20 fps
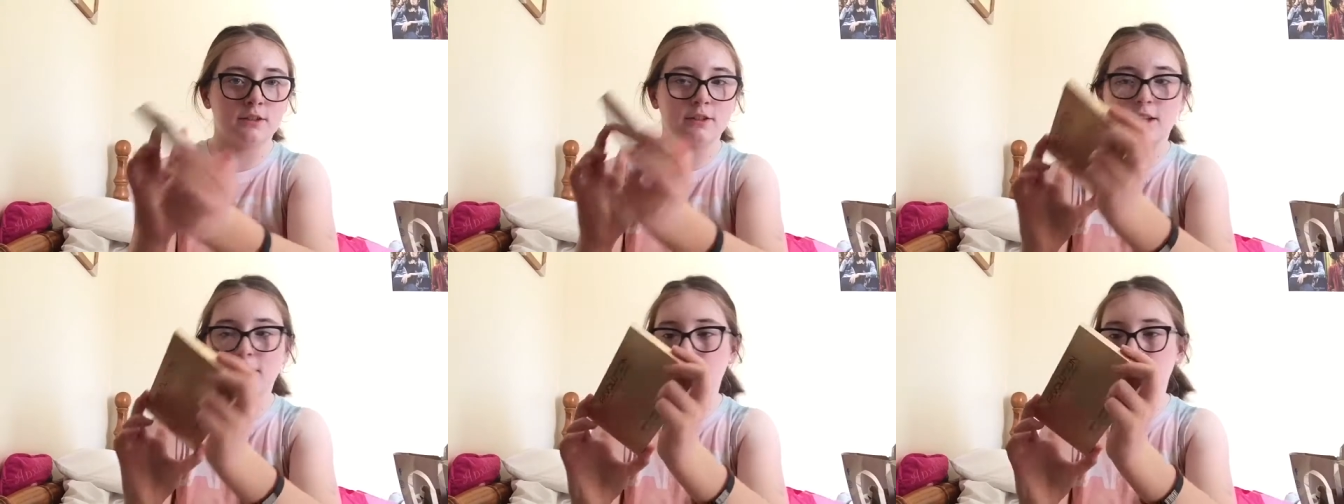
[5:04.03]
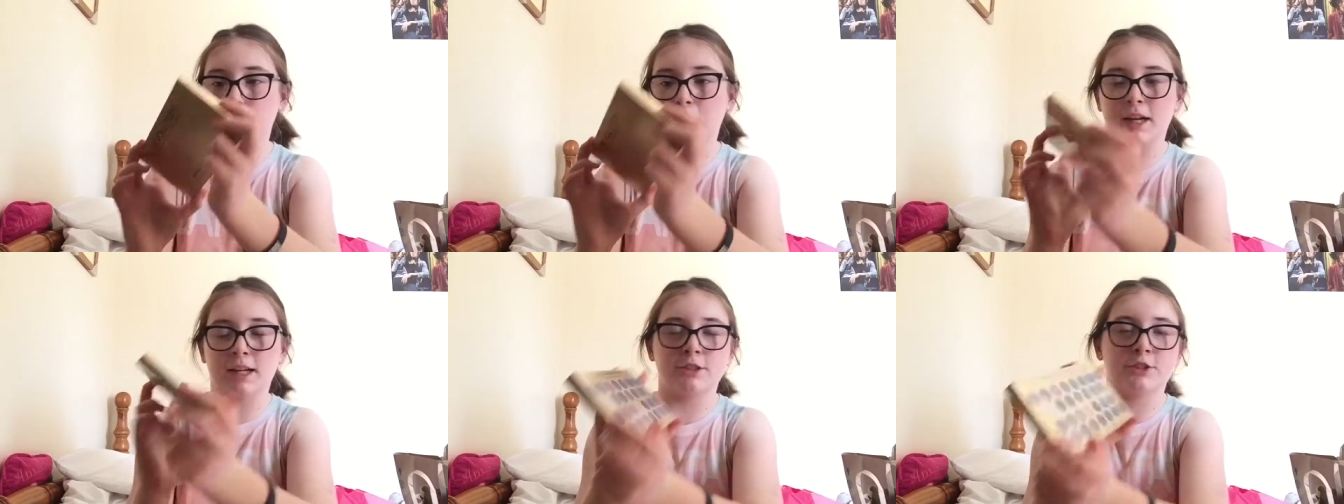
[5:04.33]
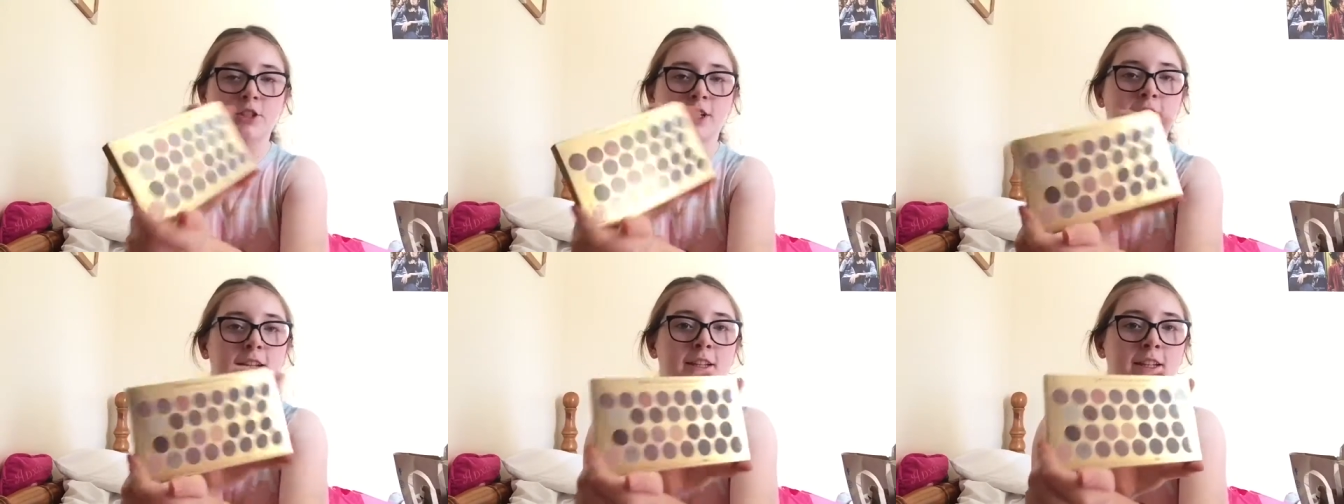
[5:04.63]
like the
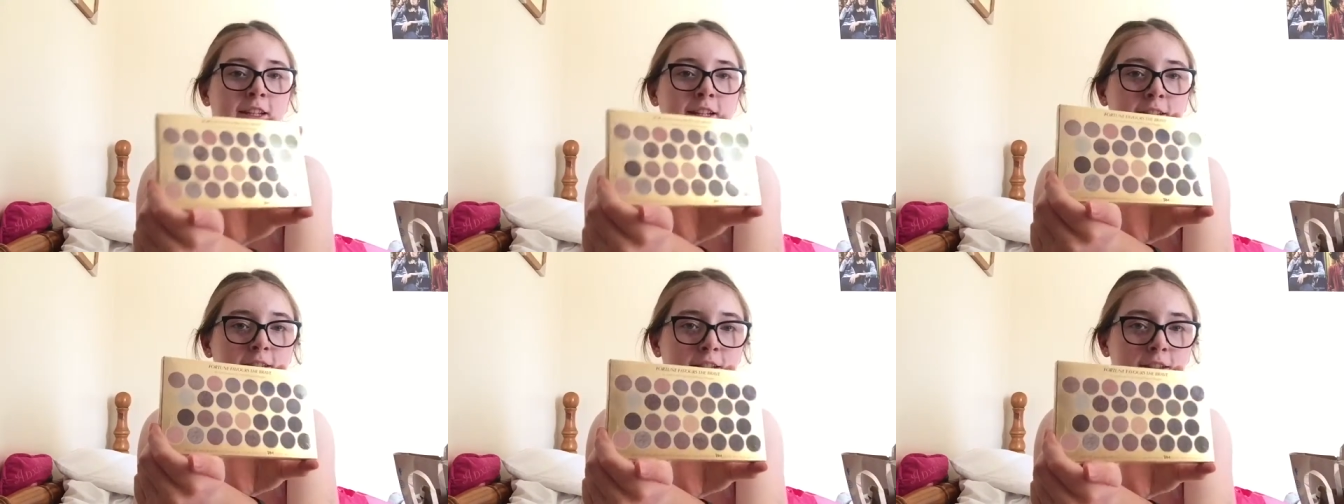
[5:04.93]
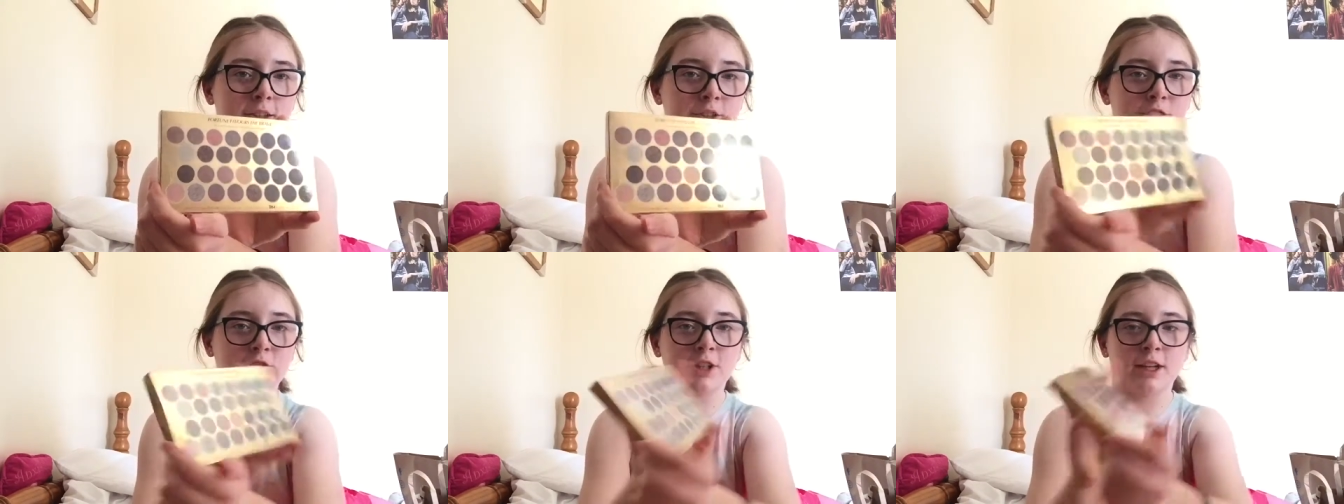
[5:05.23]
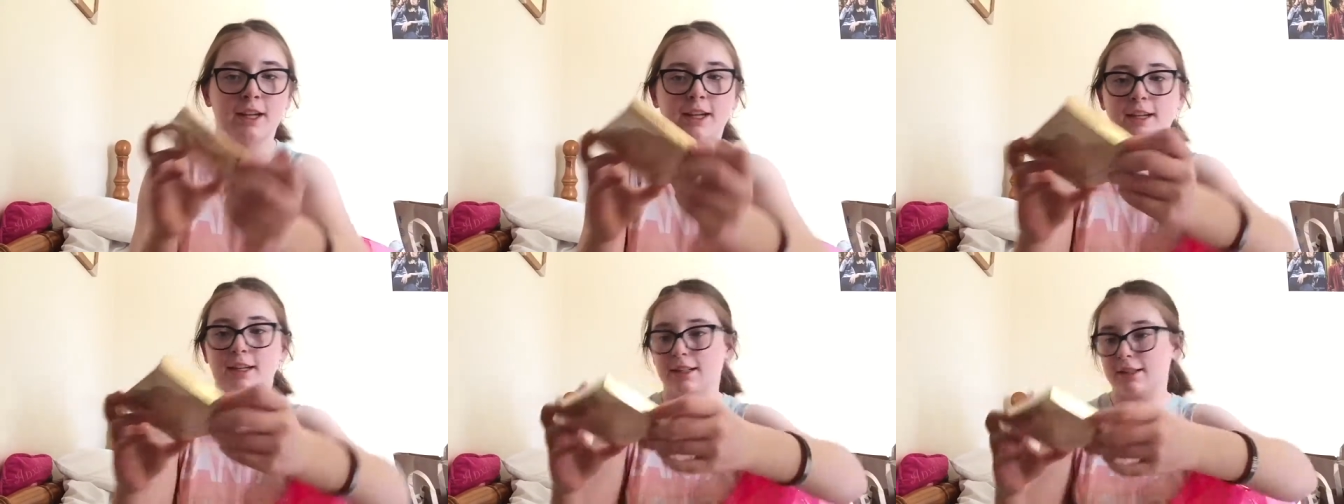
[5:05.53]
packaging and these are the
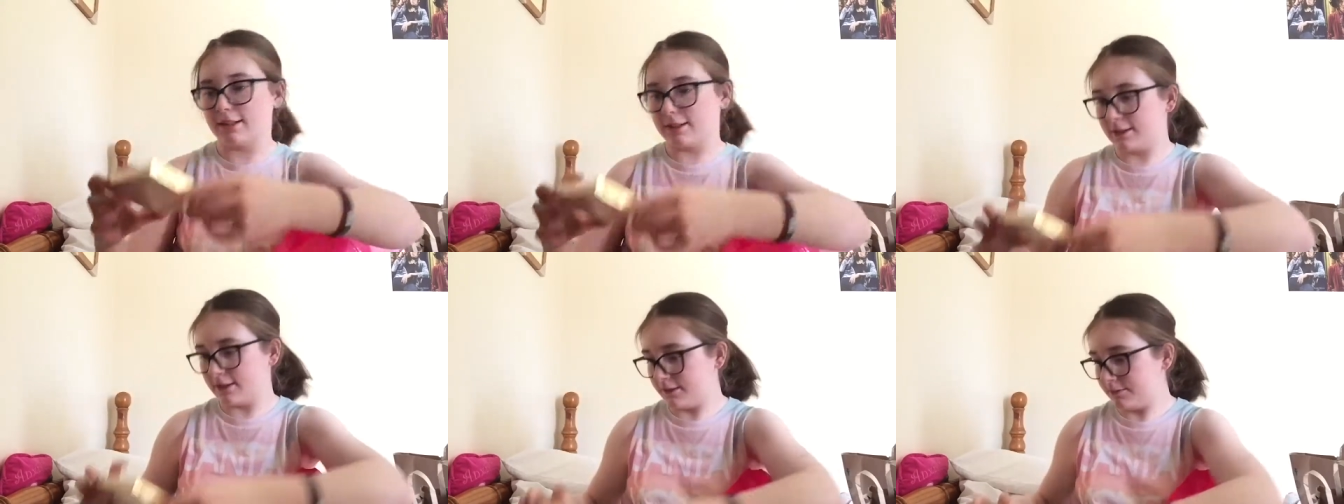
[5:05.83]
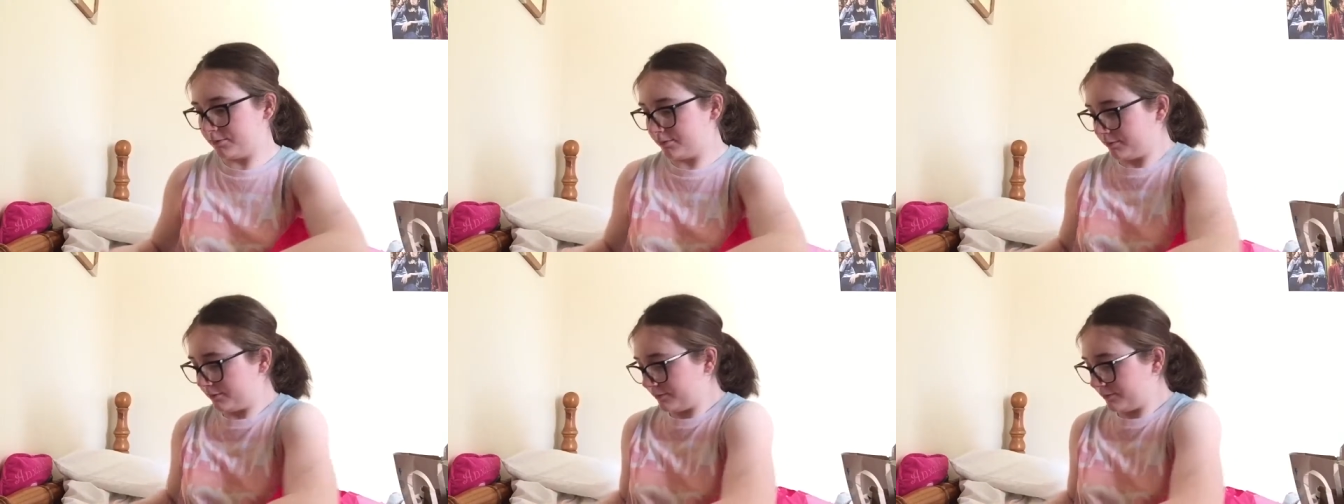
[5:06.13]
shades